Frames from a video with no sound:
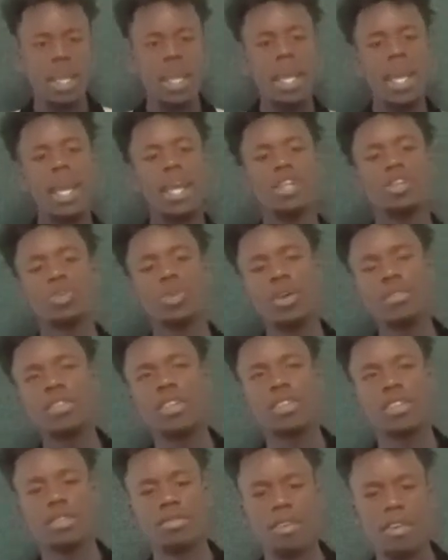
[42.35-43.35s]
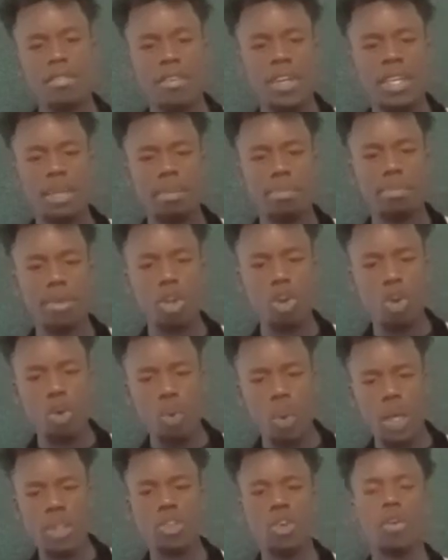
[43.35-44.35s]
and 12,500 million
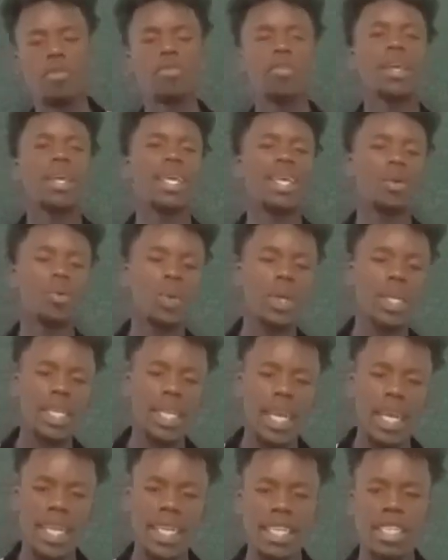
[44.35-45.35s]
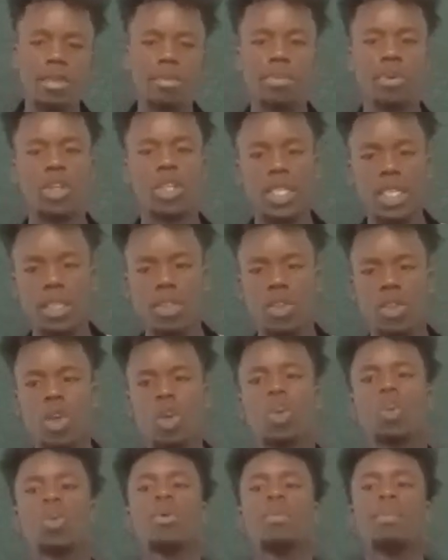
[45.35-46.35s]
watts of wind energy projects
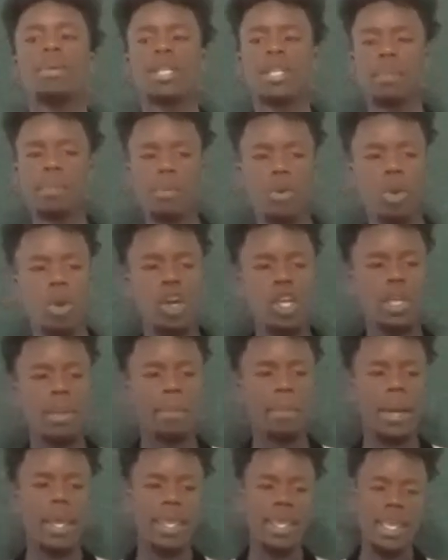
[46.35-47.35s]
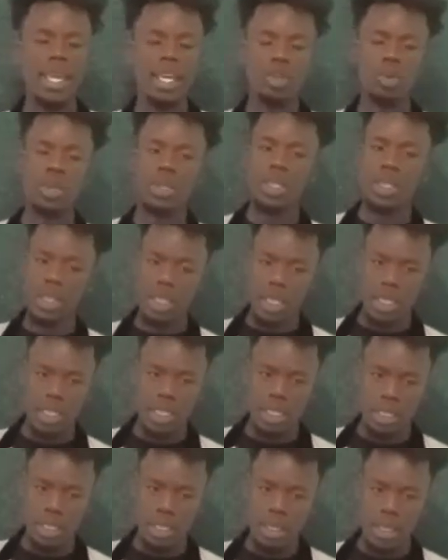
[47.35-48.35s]
could be deployed by year
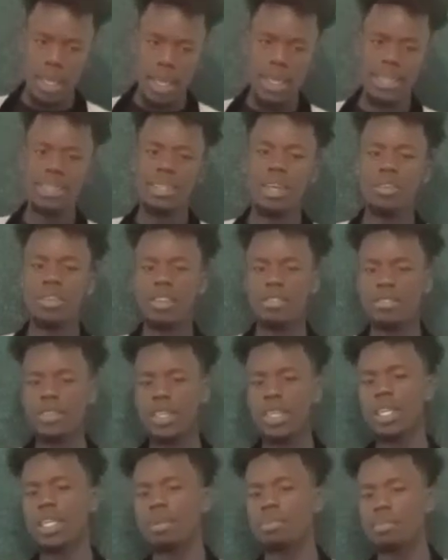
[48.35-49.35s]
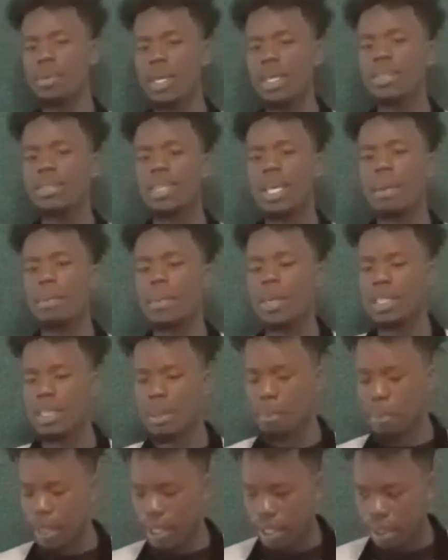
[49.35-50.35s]
2030, and South Africa remains a
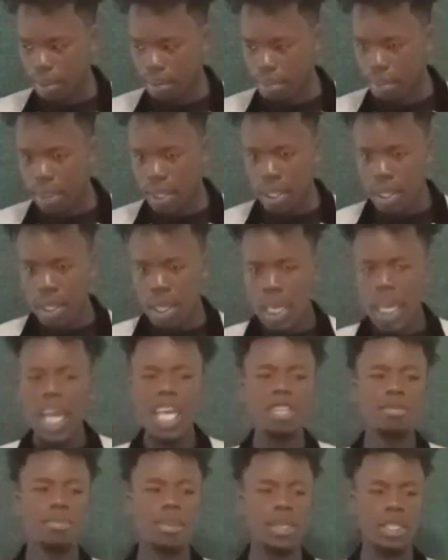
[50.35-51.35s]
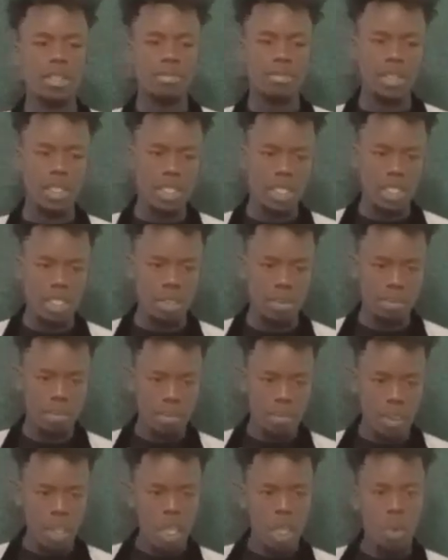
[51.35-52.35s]
major player. As per definition,
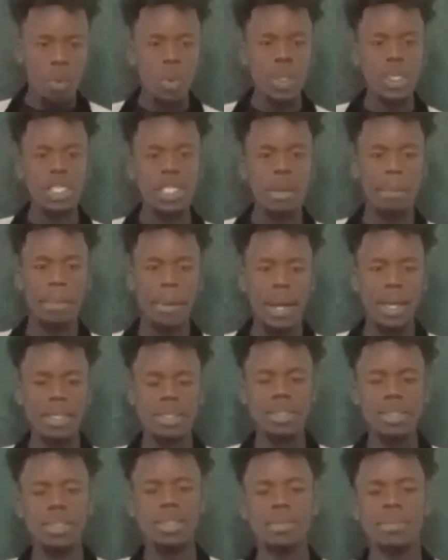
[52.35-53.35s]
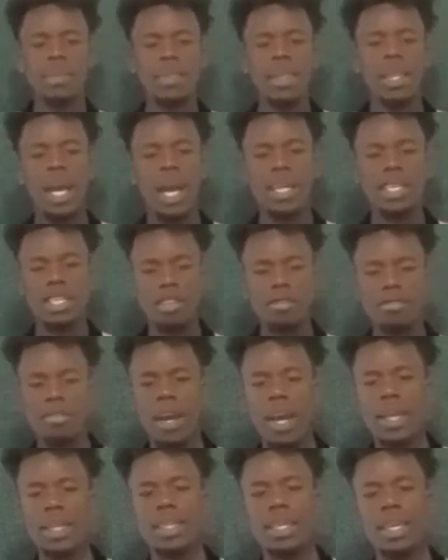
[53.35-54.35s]
wind turbines are
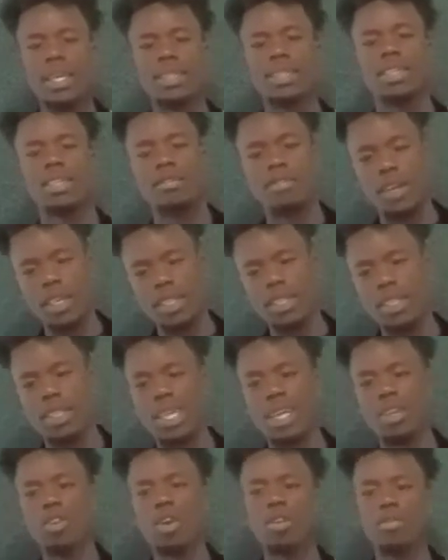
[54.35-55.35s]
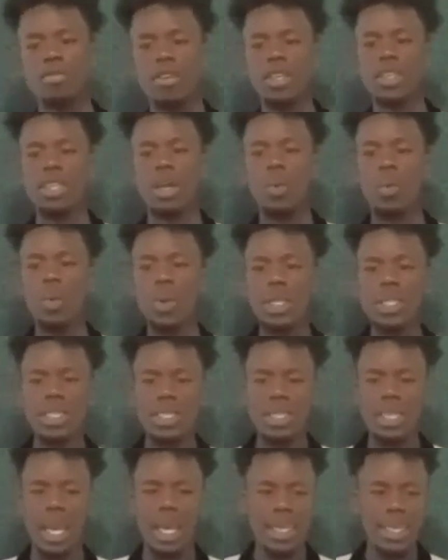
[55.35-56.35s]
defined as devices that convert the
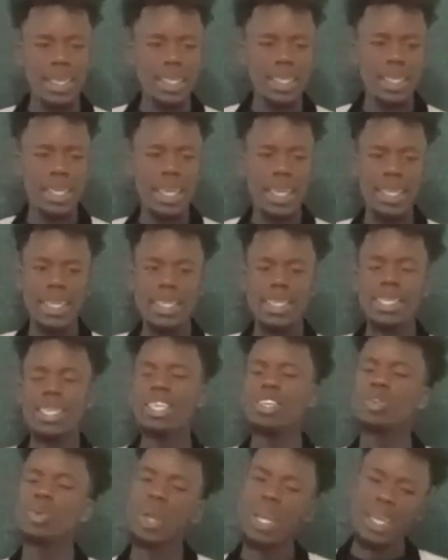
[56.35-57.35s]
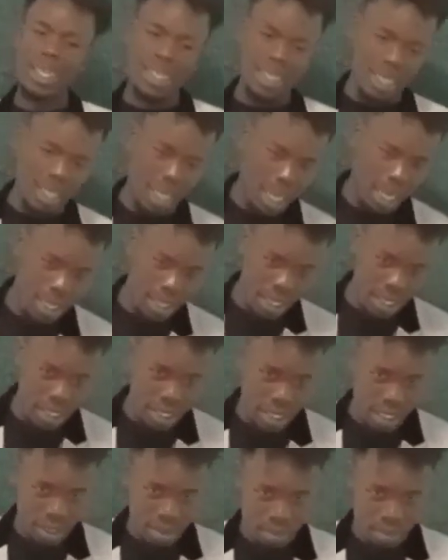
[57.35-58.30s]
wind's kinetic energy into electrical energy.